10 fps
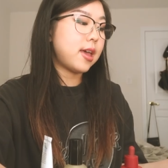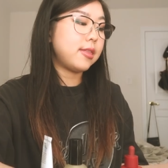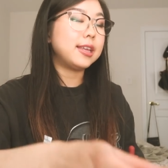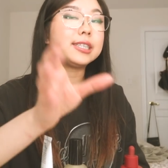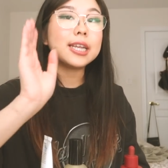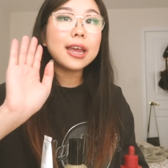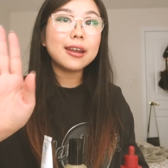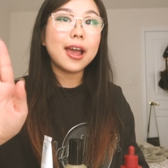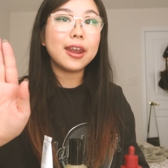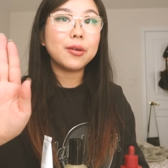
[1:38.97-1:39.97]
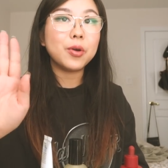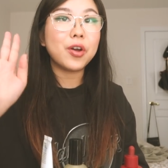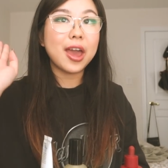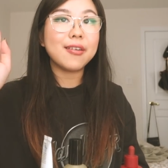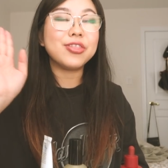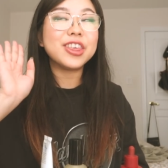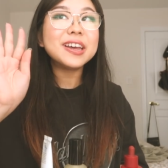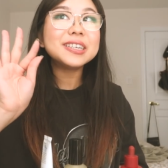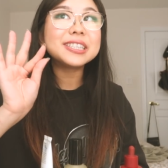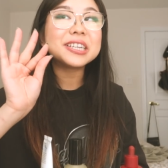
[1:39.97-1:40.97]
then the second item, okay,
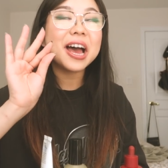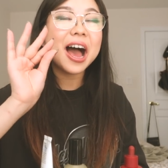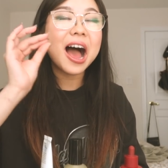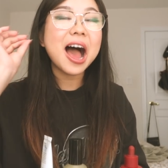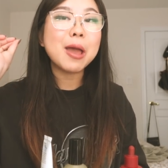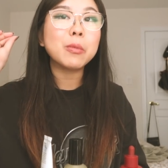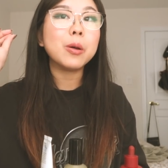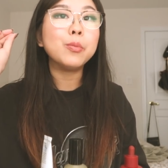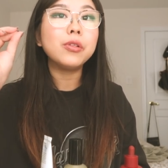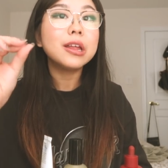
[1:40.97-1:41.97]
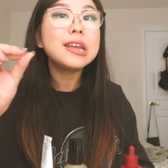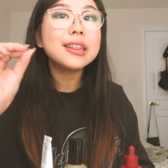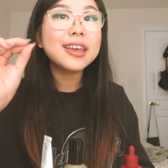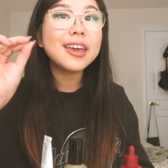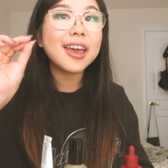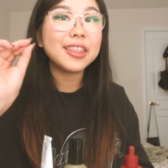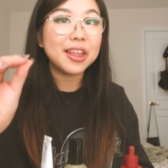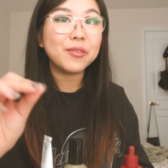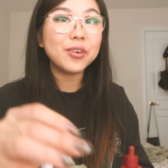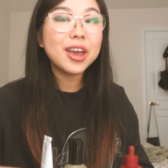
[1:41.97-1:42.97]
this I'm completely in
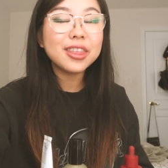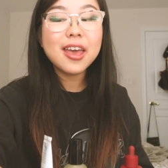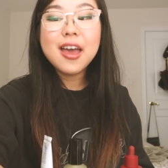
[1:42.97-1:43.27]
love with